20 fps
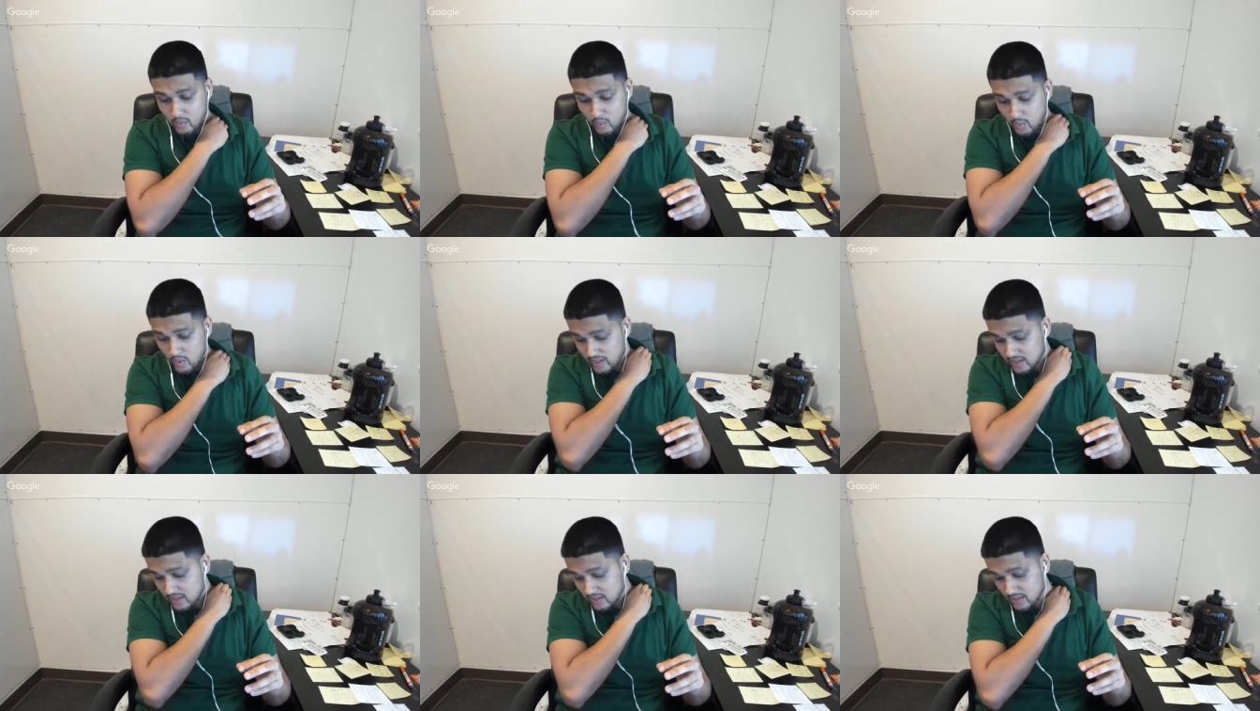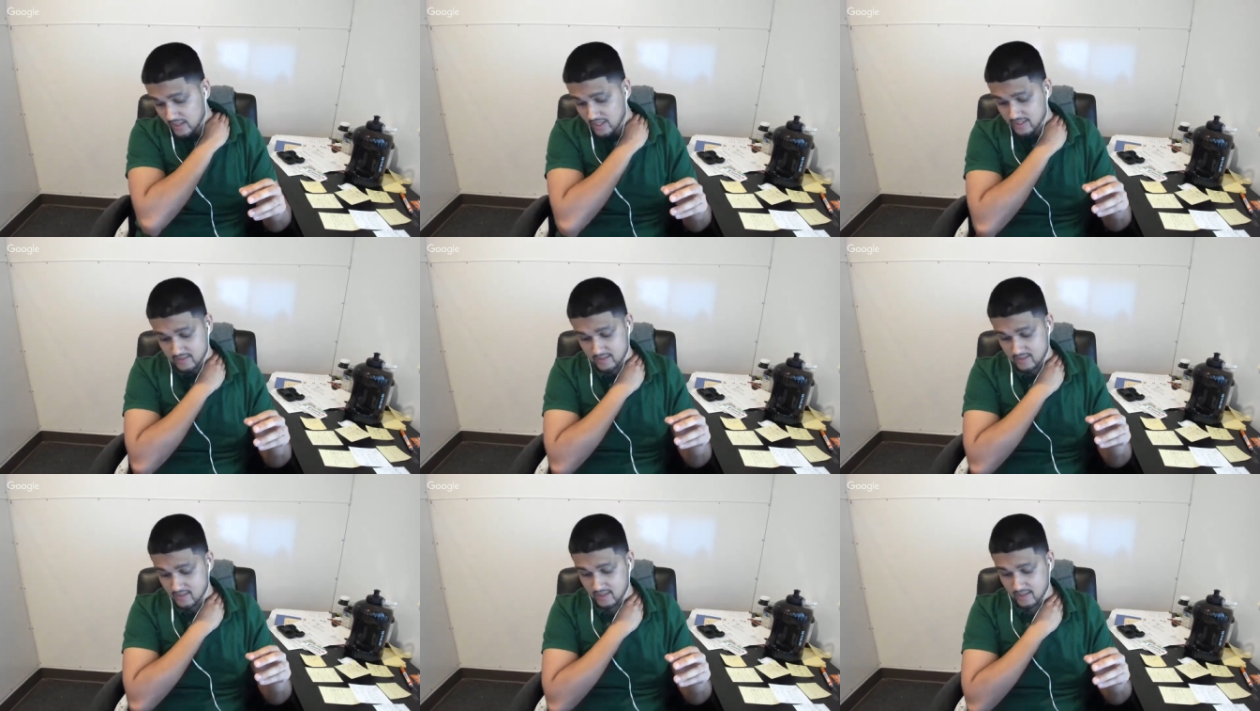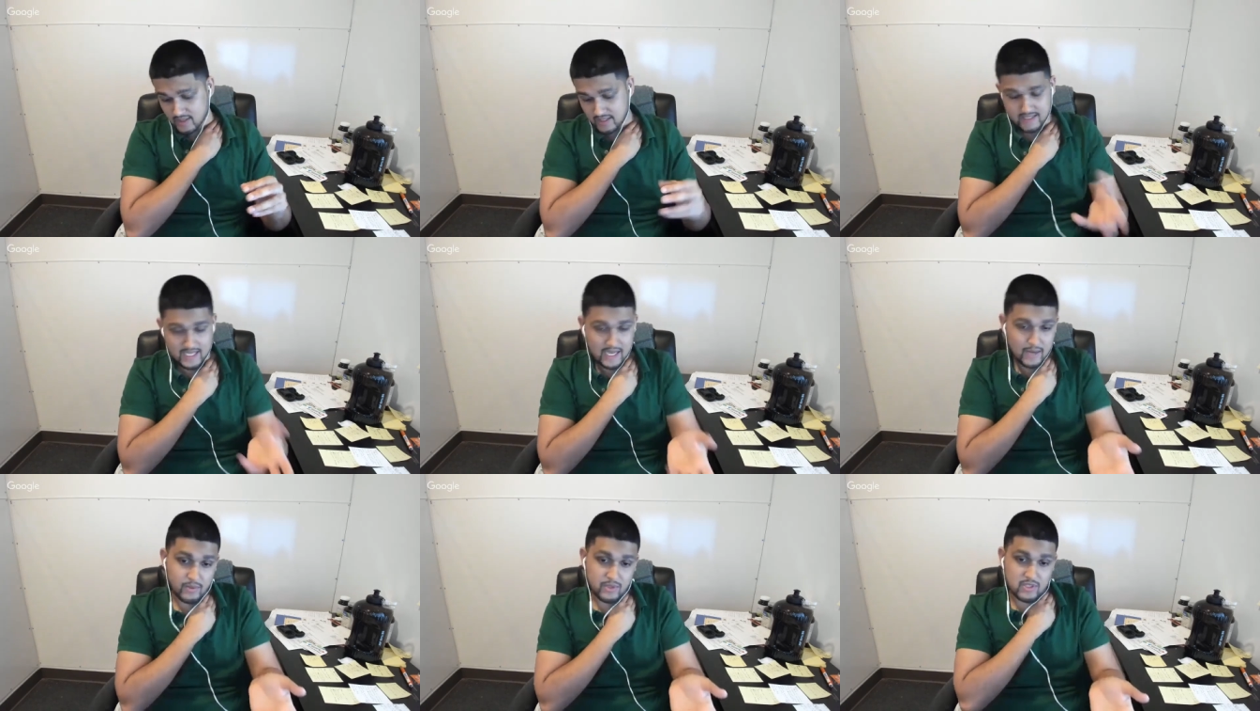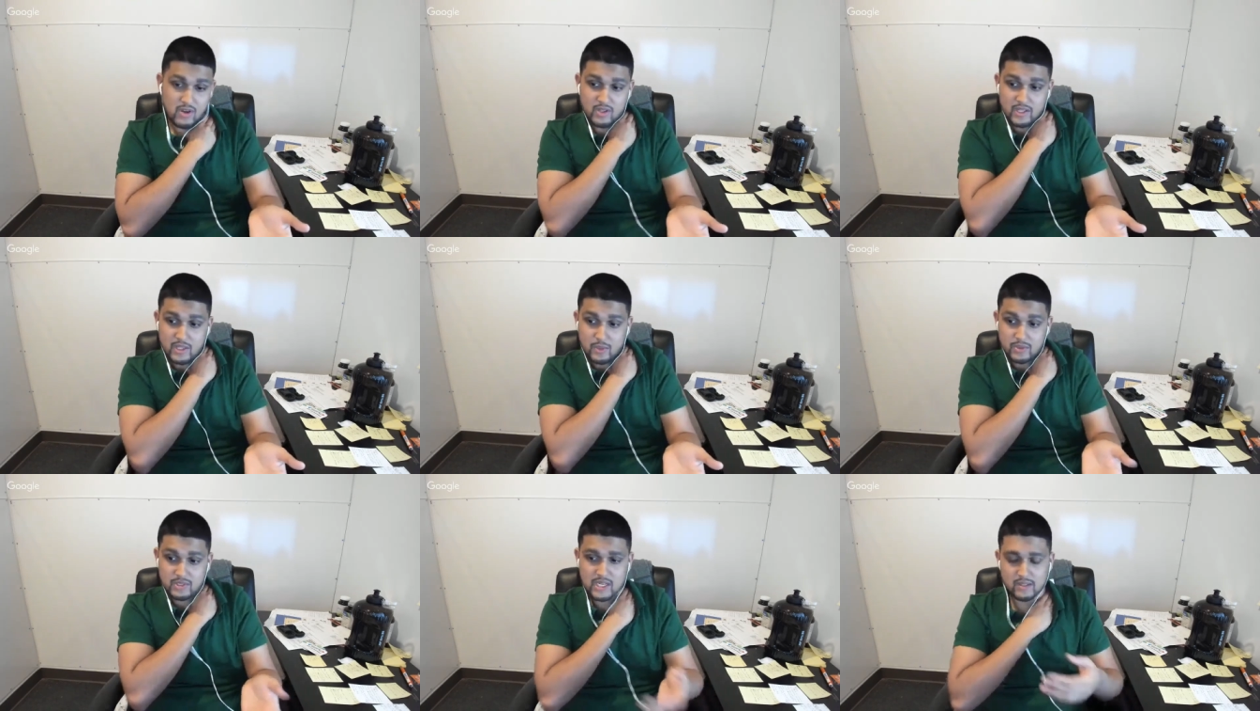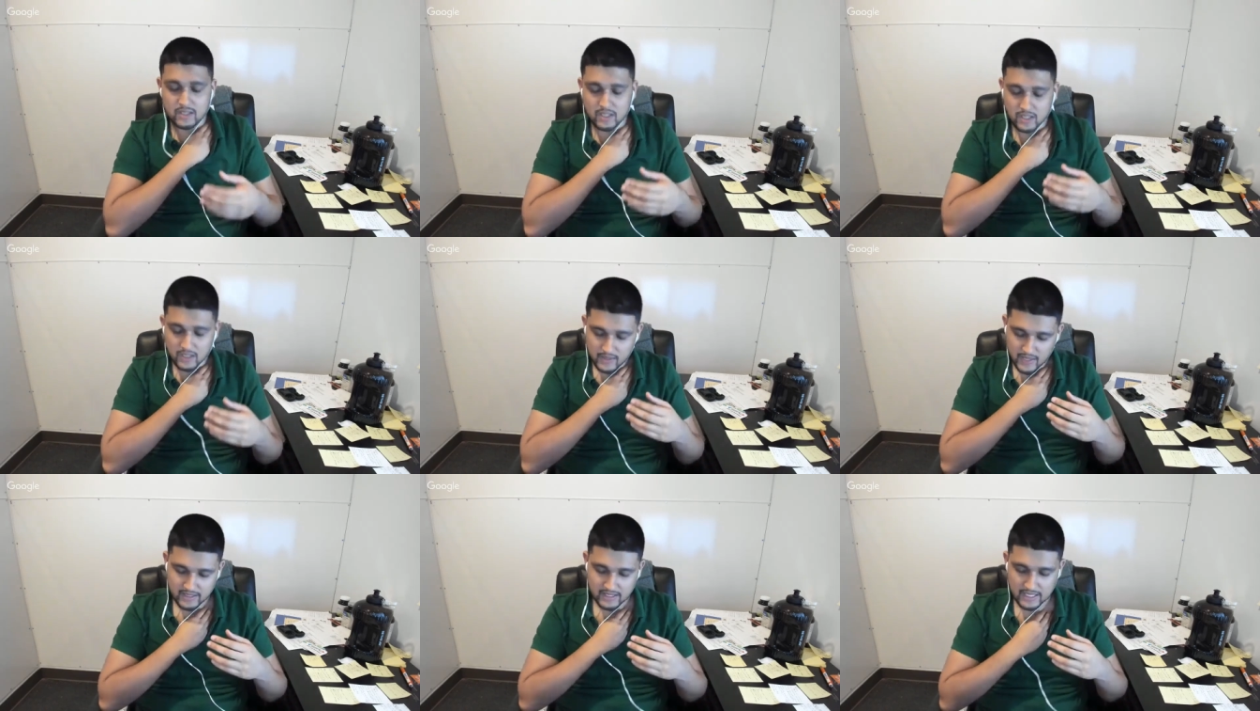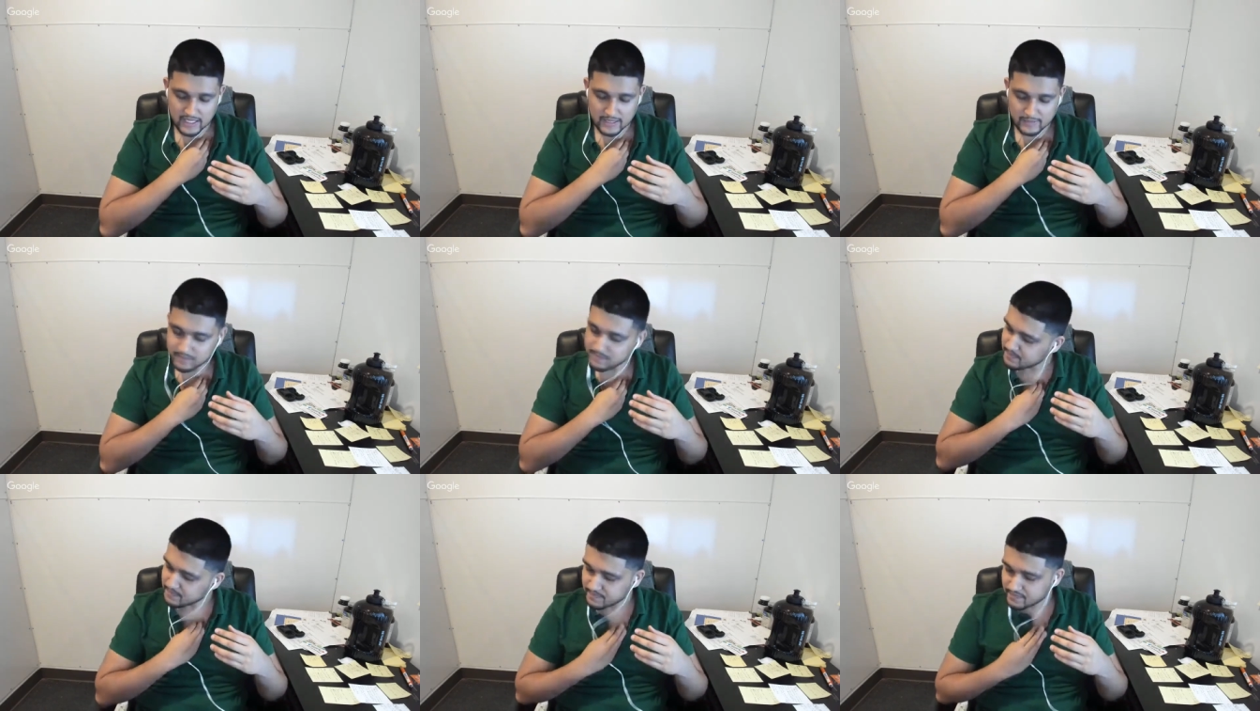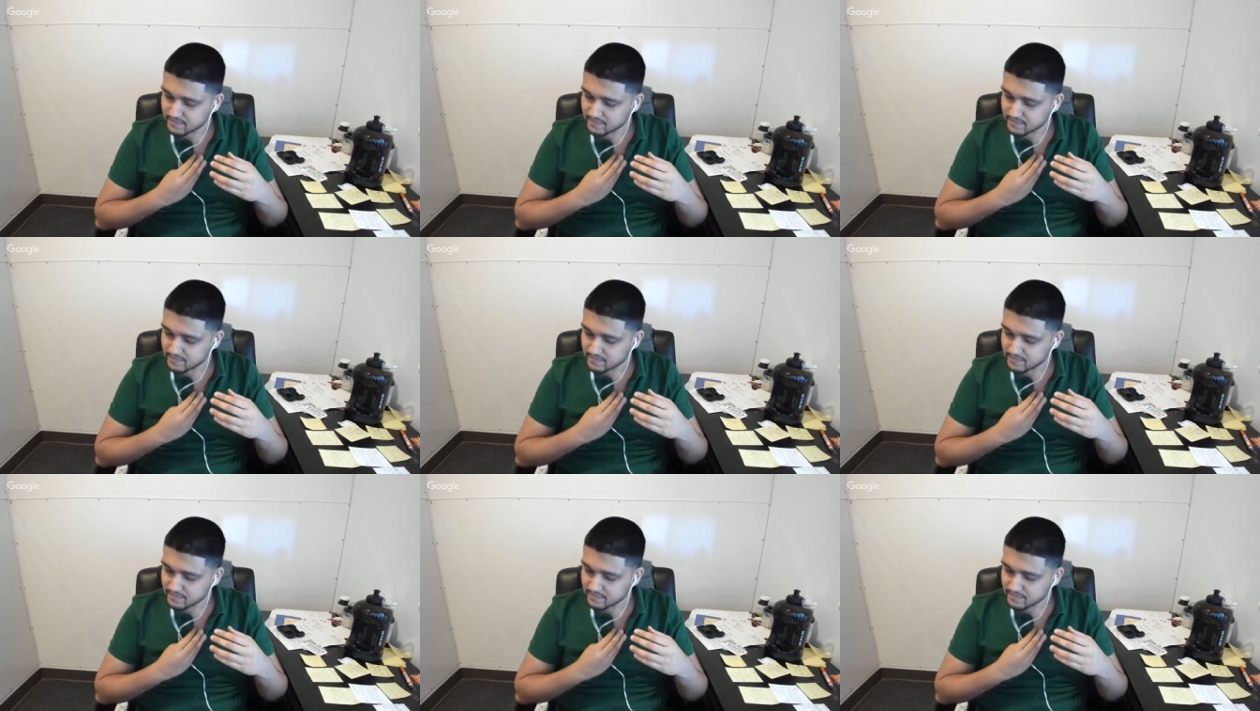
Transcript: what? Cause, cause that was all that was out there. And then,